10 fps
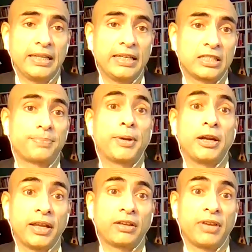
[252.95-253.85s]
its
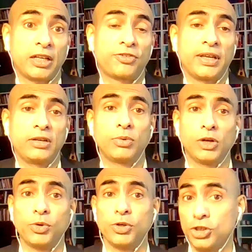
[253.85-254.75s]
Pyrrhic victory in
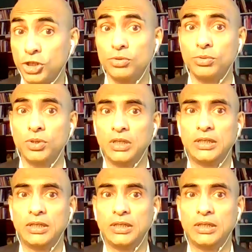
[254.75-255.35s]
World War II.